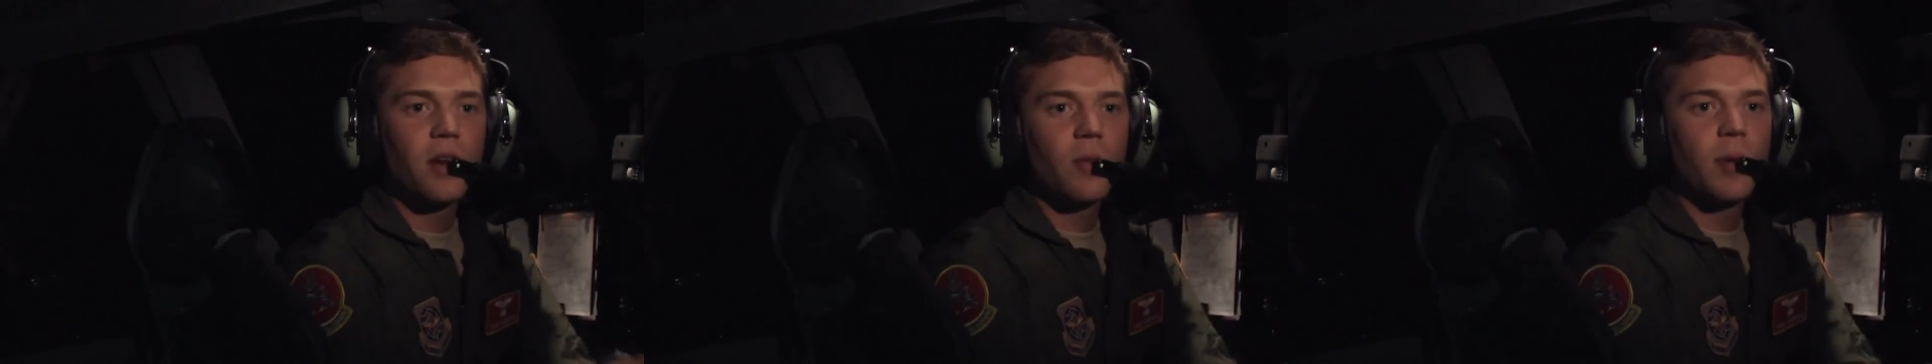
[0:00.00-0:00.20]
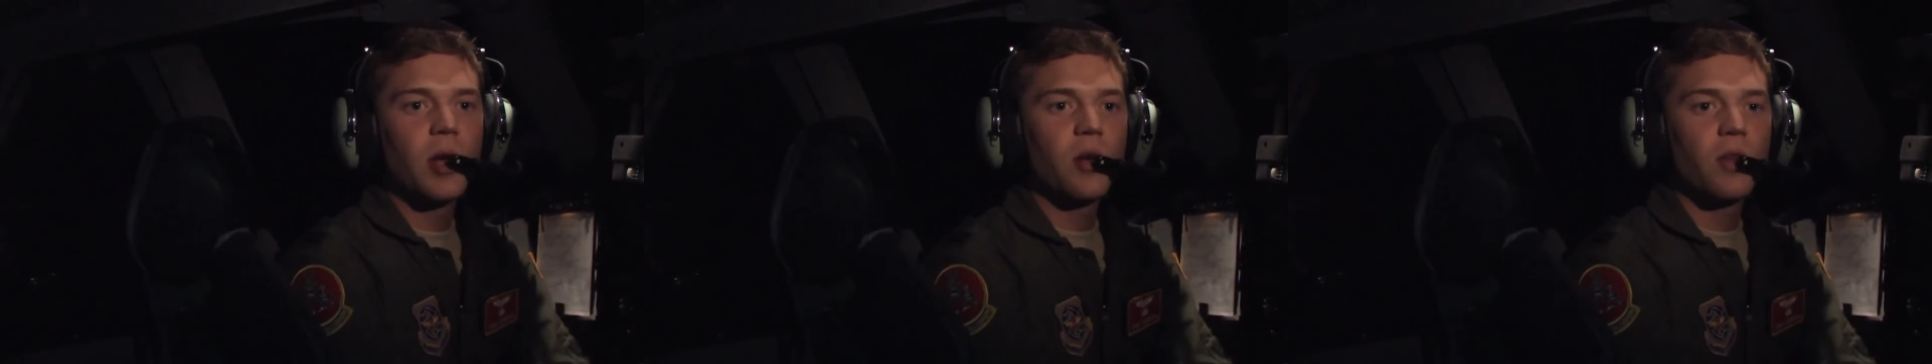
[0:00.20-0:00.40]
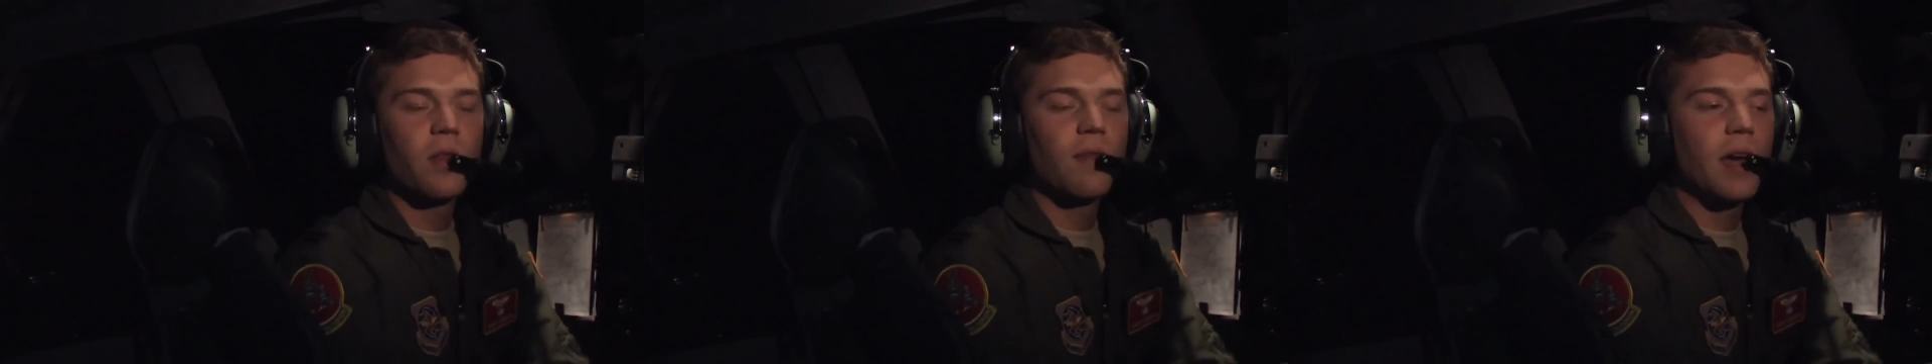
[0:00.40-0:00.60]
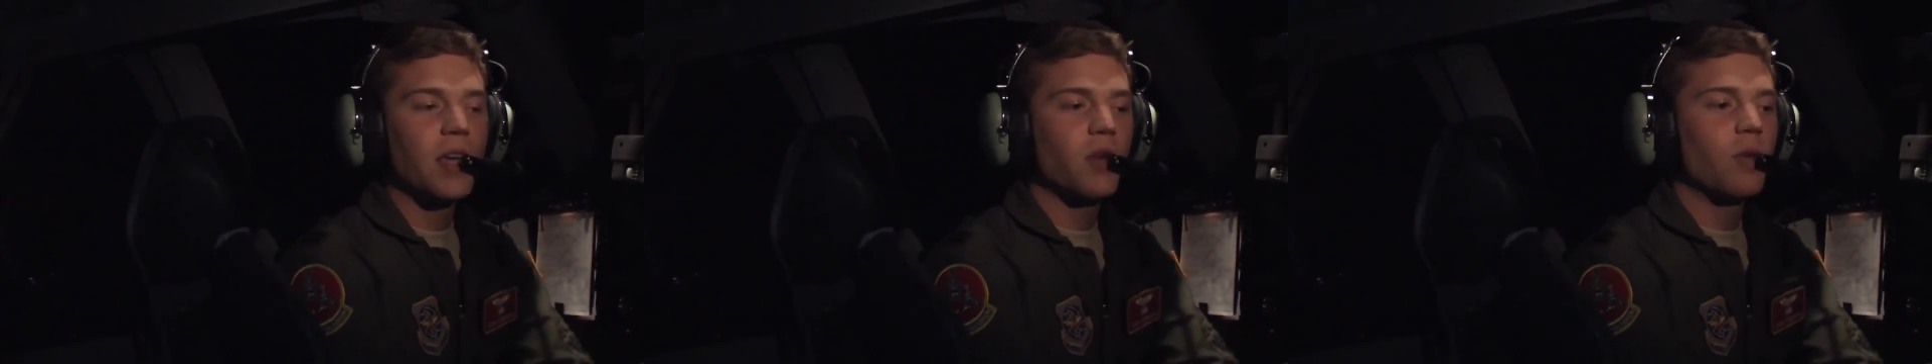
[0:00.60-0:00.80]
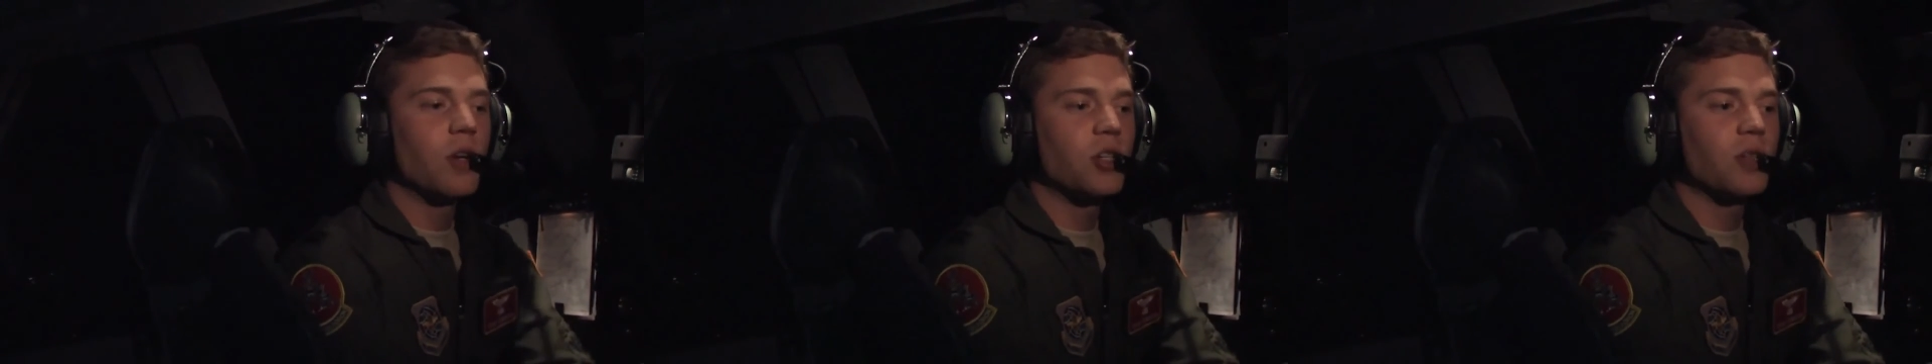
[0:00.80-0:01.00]
air medical
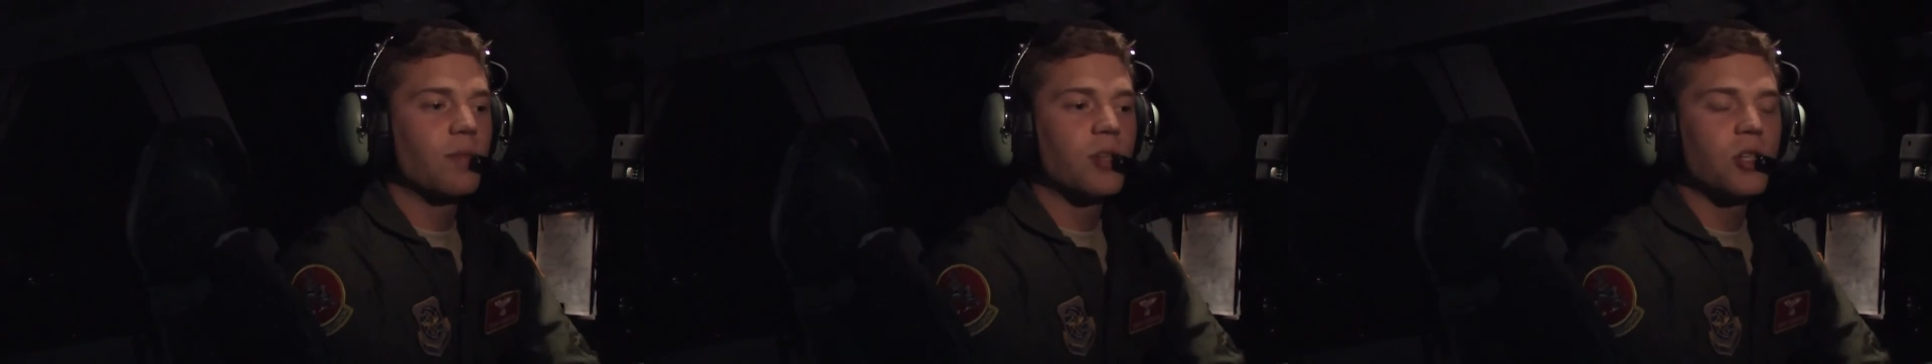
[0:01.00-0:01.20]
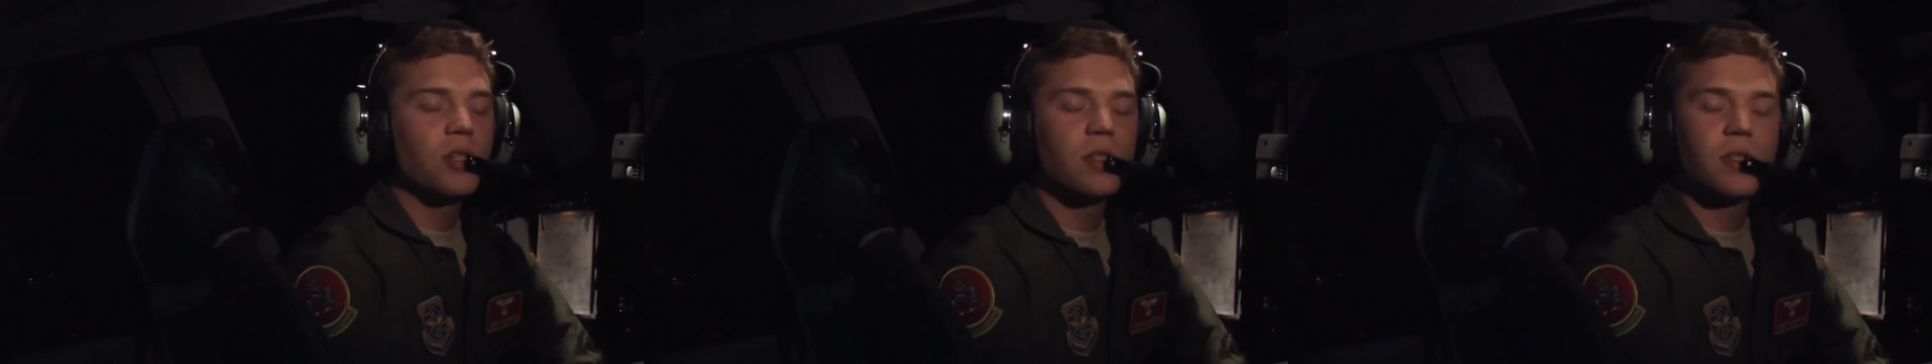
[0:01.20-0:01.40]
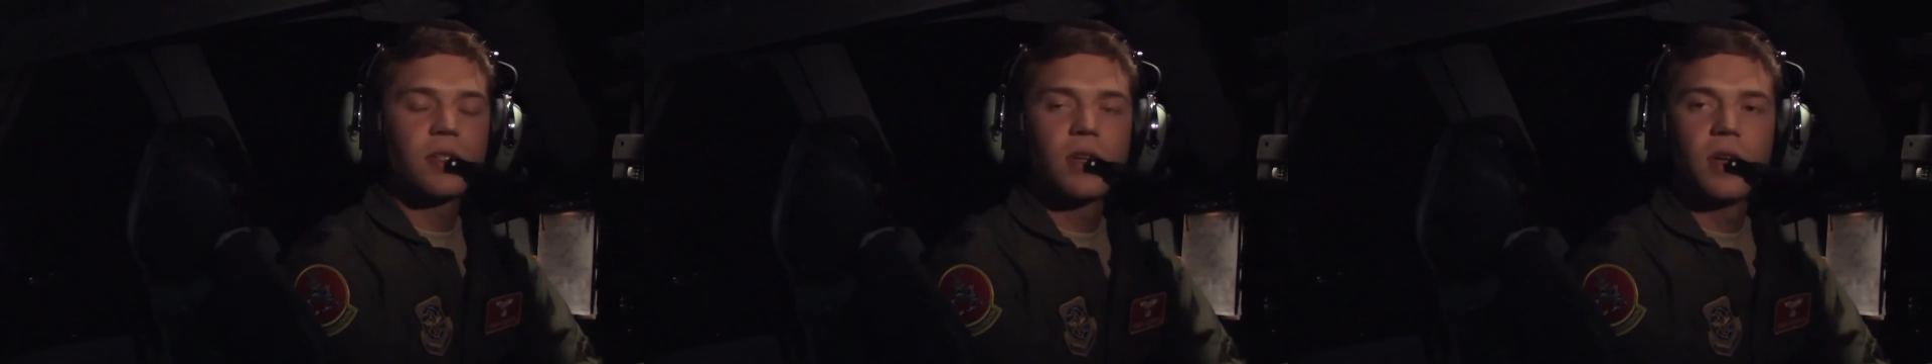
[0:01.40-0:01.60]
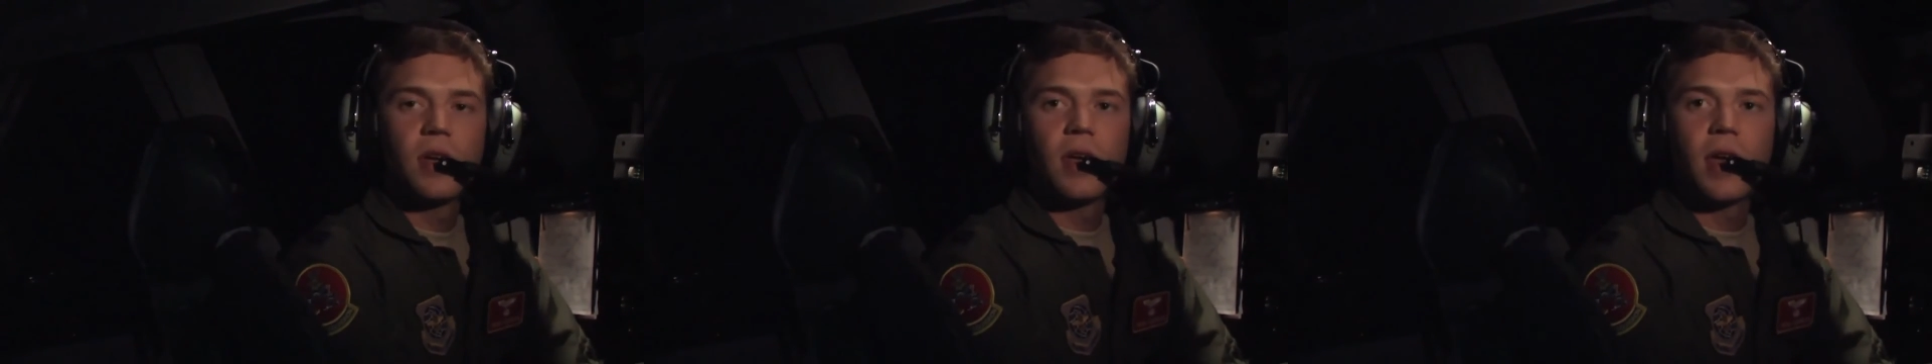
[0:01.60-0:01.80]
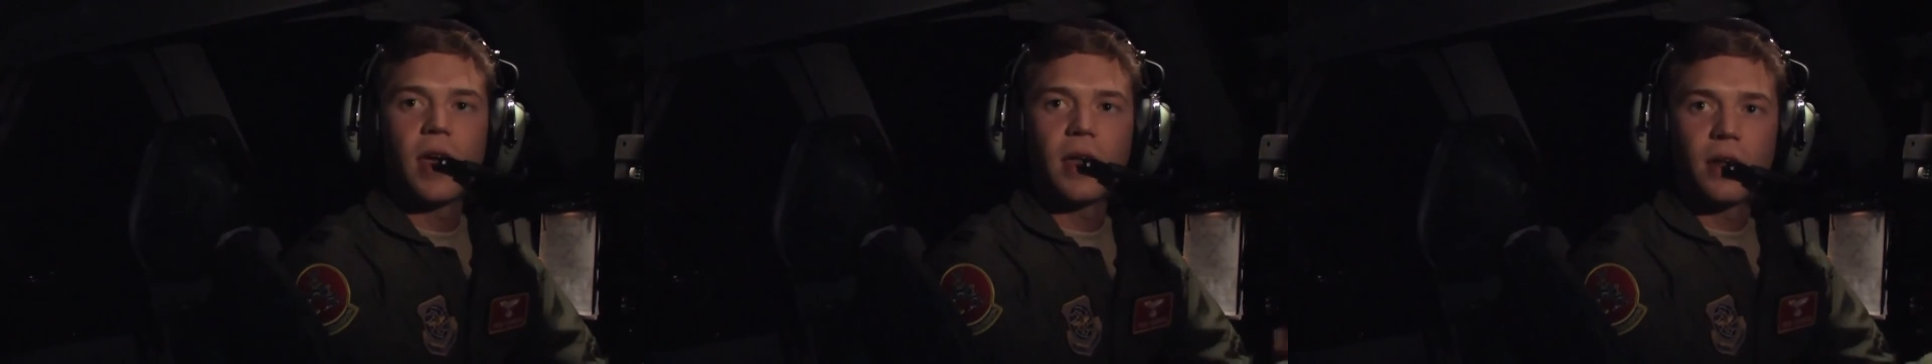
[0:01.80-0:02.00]
evacuation missions
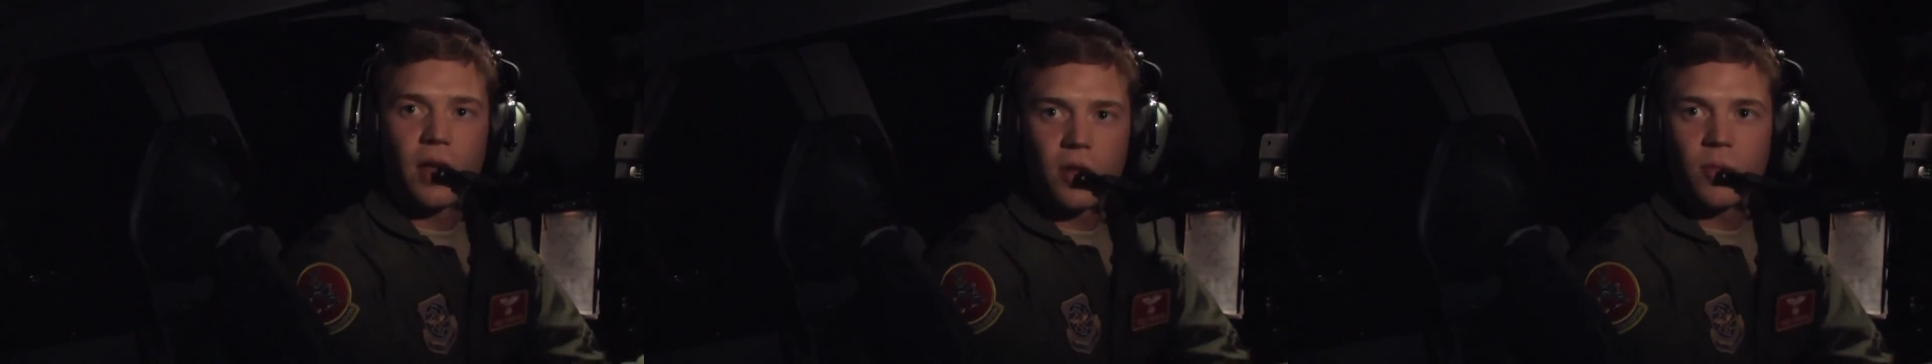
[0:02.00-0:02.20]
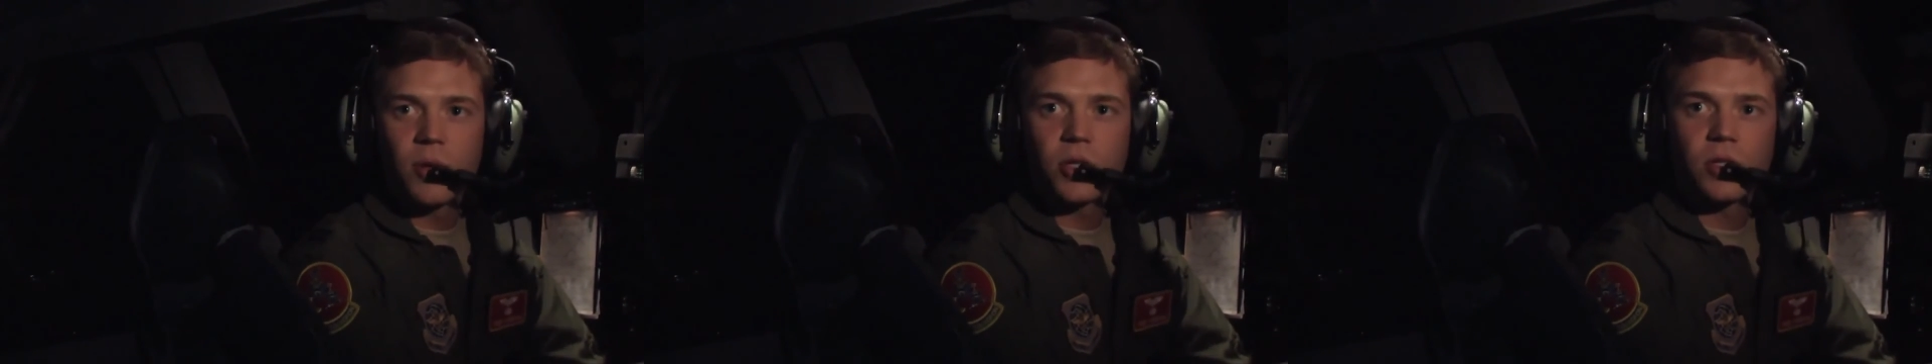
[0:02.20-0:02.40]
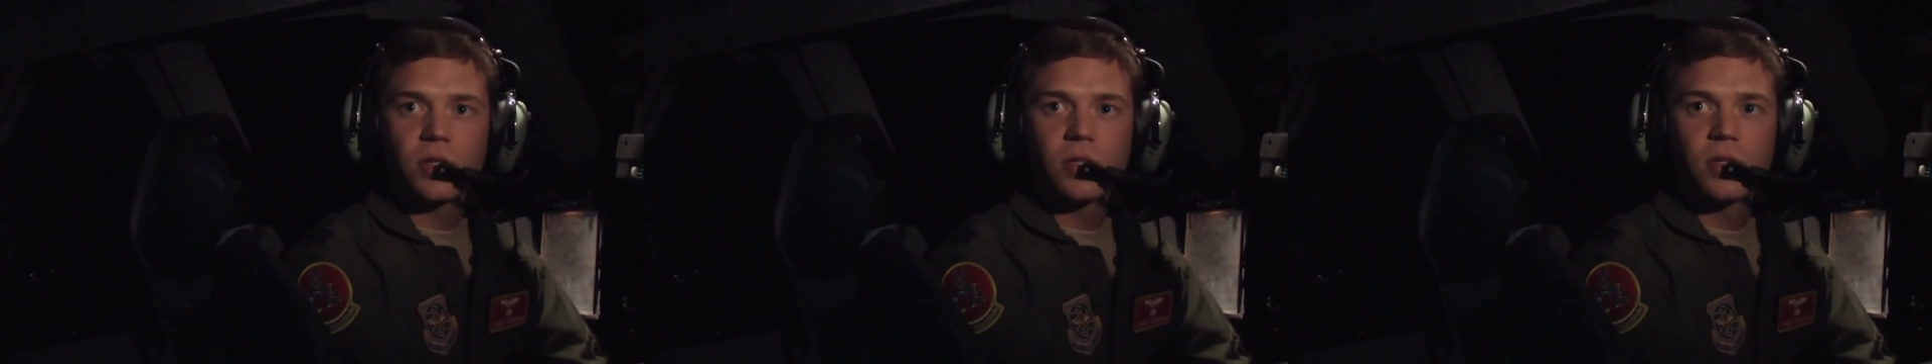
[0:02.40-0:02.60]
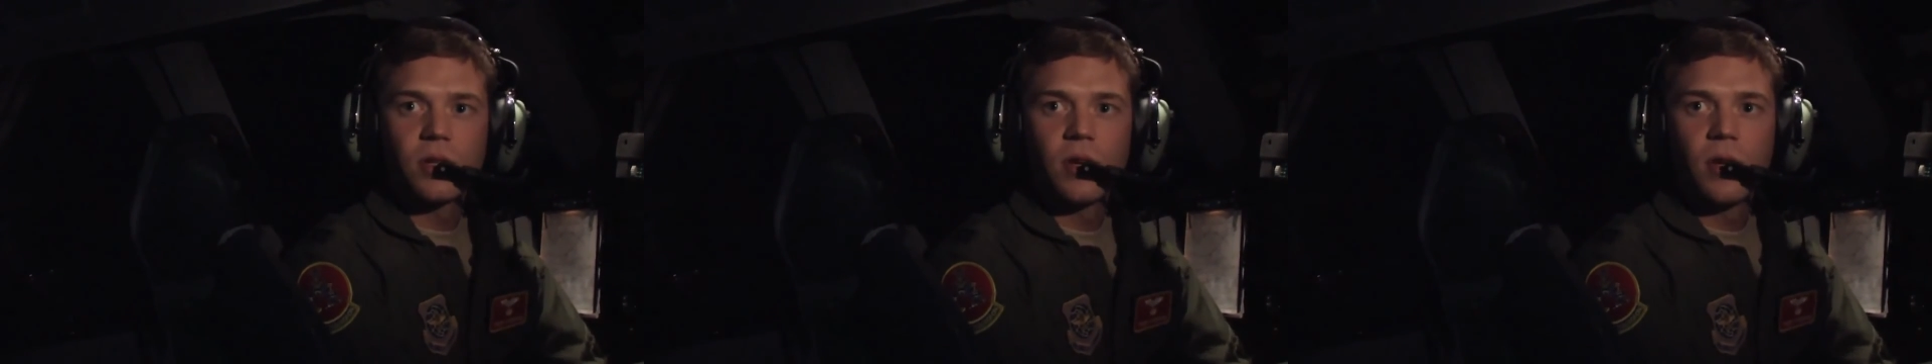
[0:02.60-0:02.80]
and other missions.